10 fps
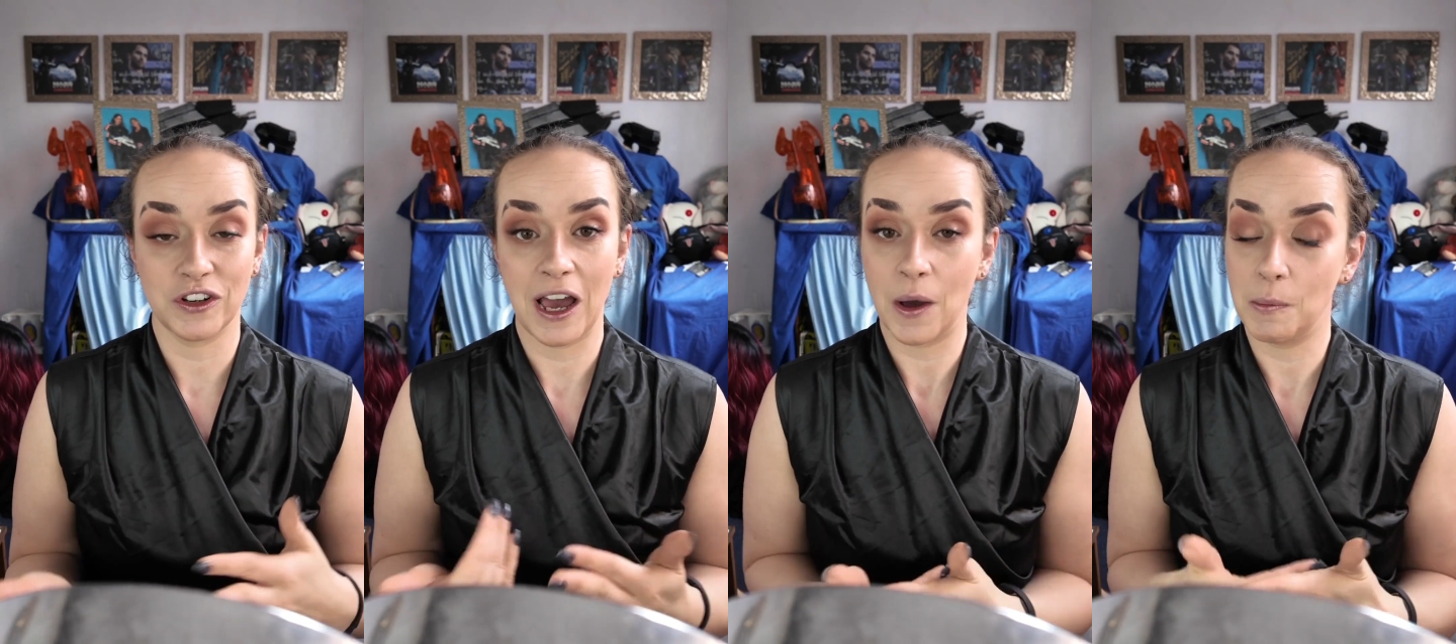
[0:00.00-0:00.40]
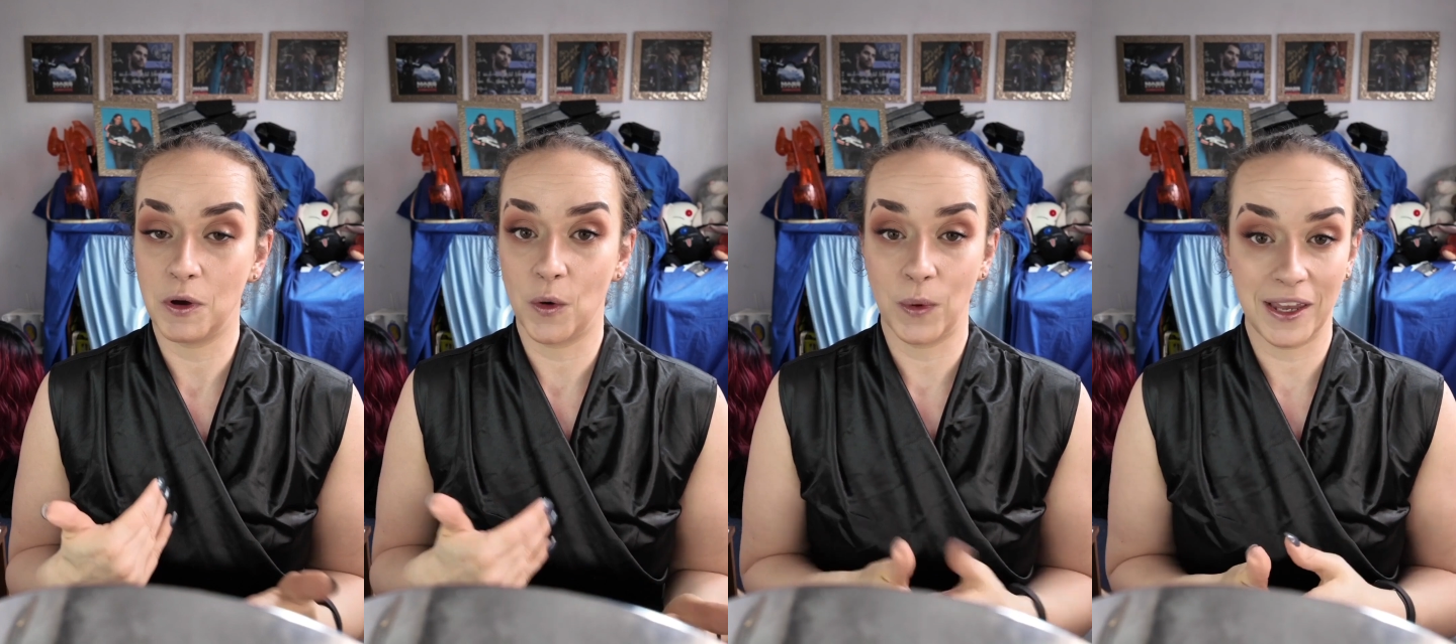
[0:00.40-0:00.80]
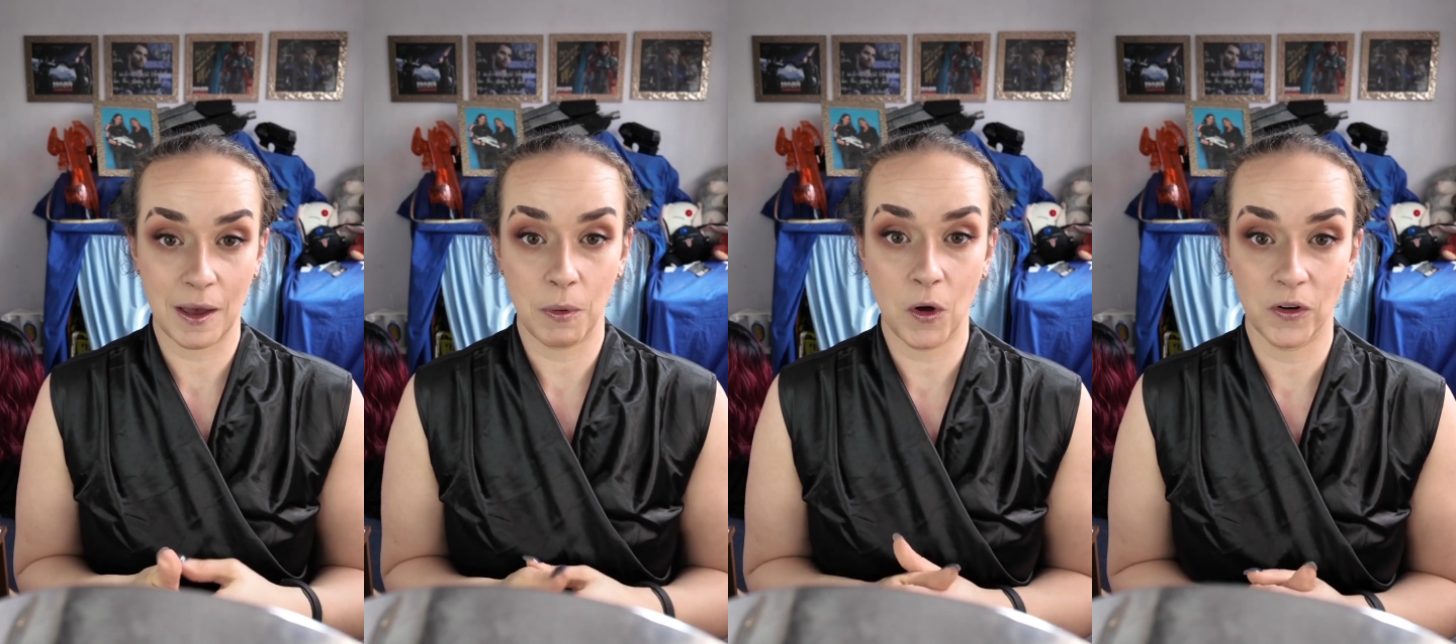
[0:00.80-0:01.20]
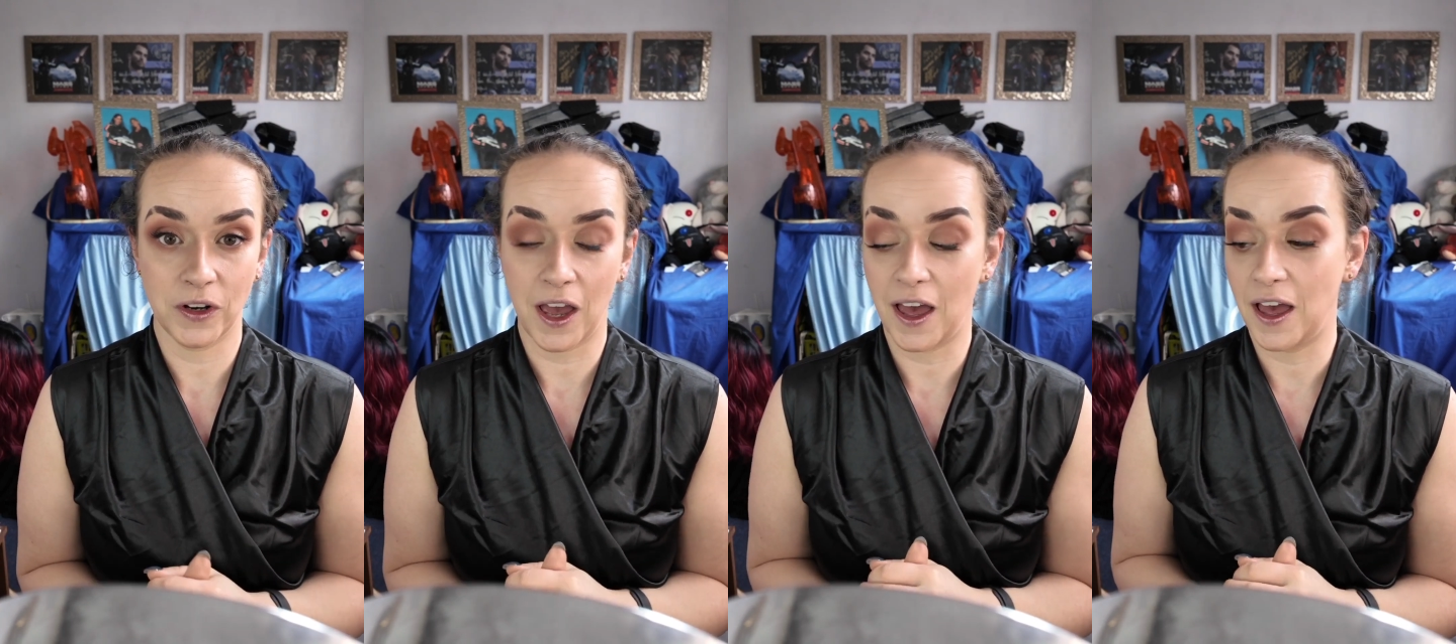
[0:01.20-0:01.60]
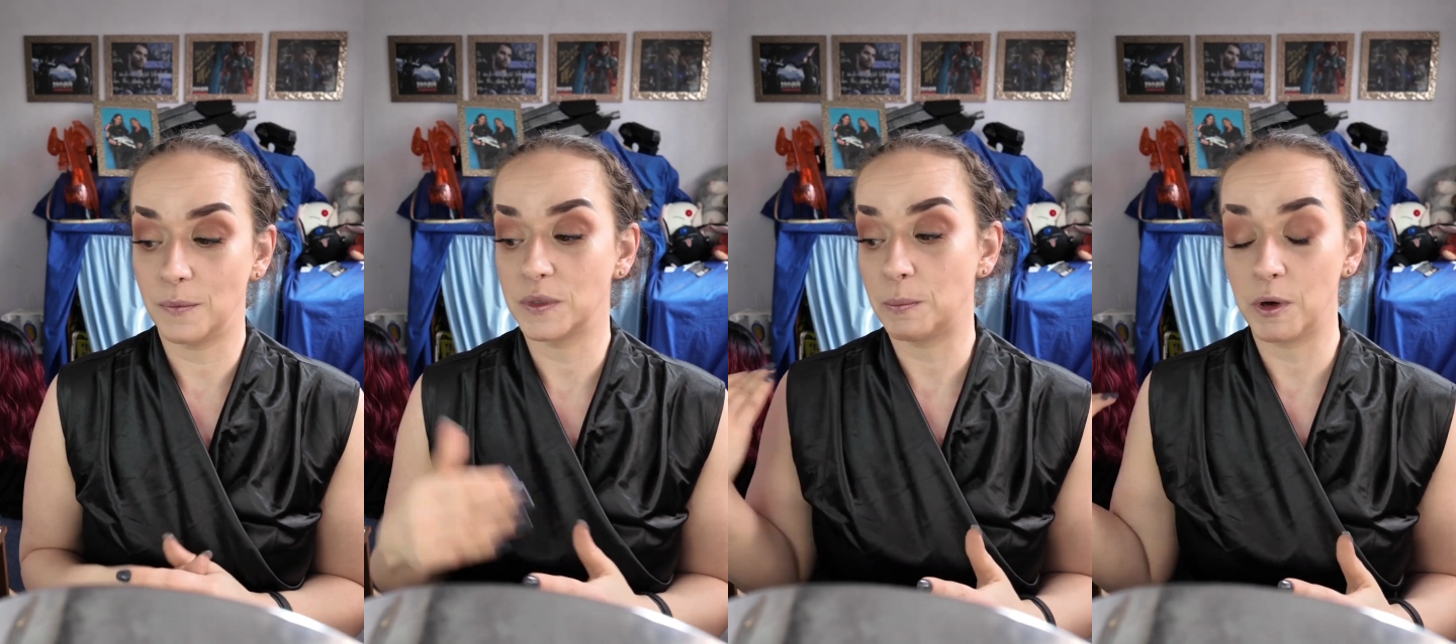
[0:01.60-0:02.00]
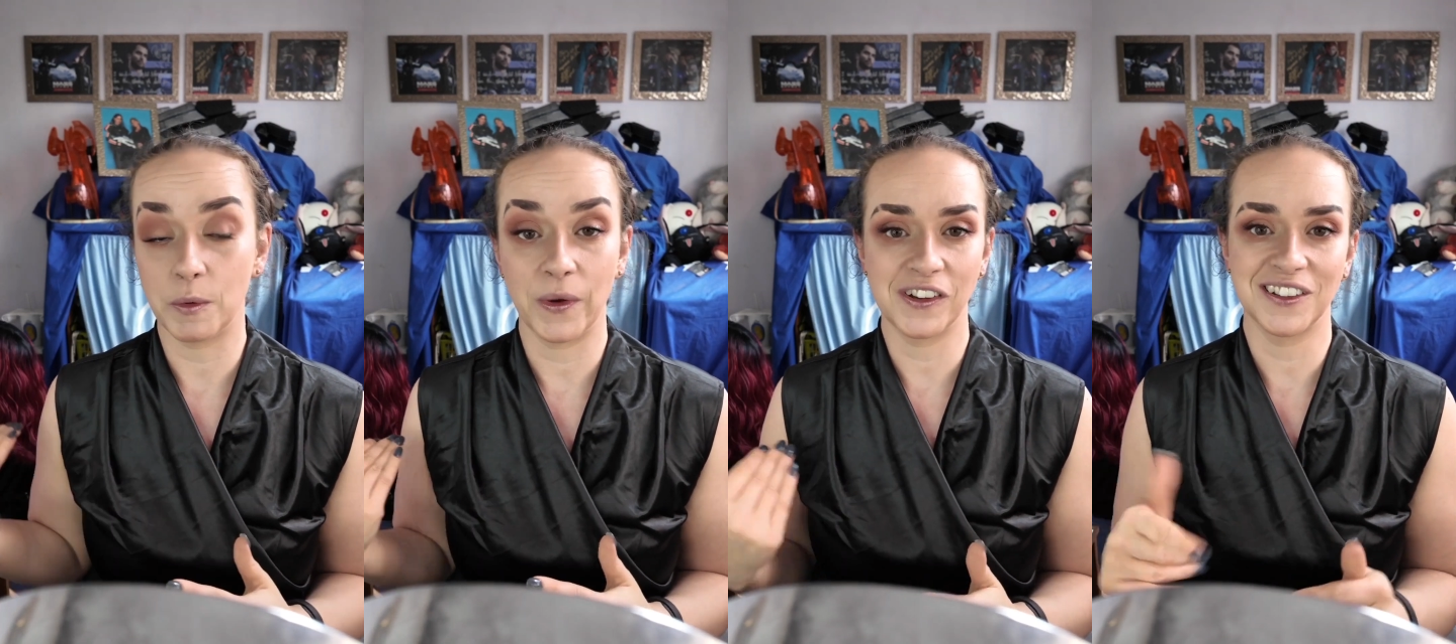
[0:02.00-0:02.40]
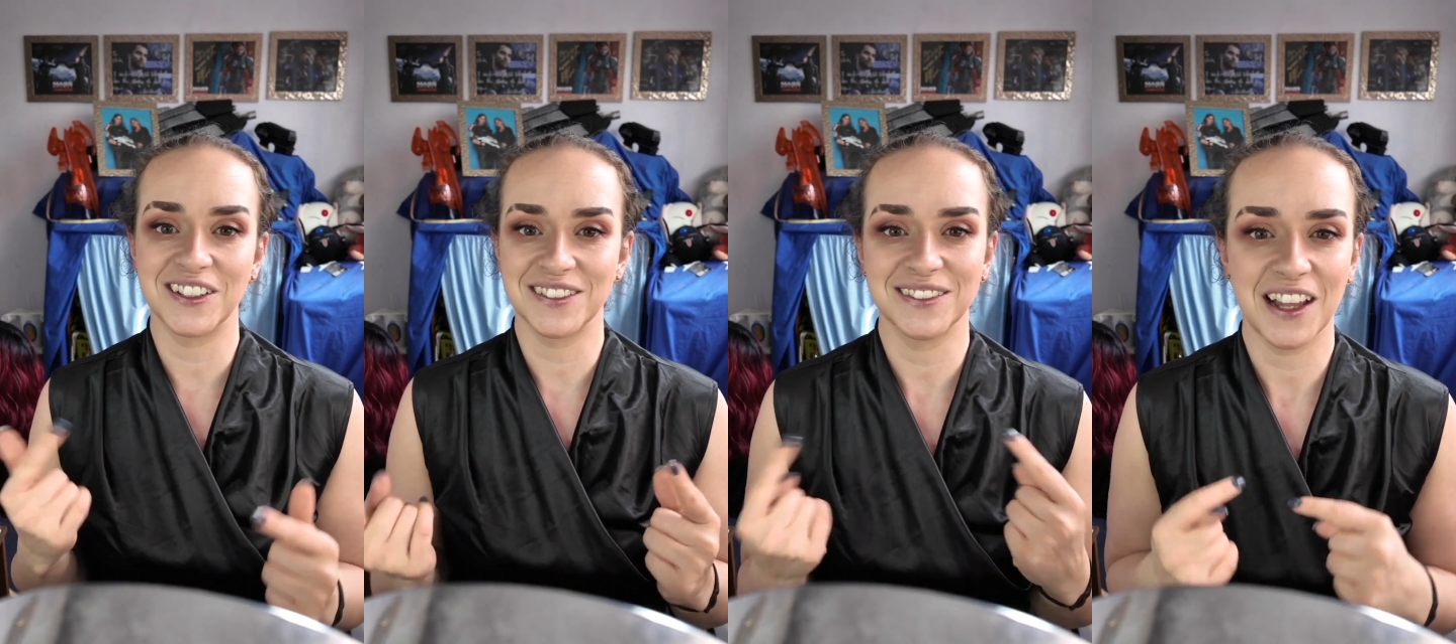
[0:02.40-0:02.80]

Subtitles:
on how I put a wig cap on and put my wig on, because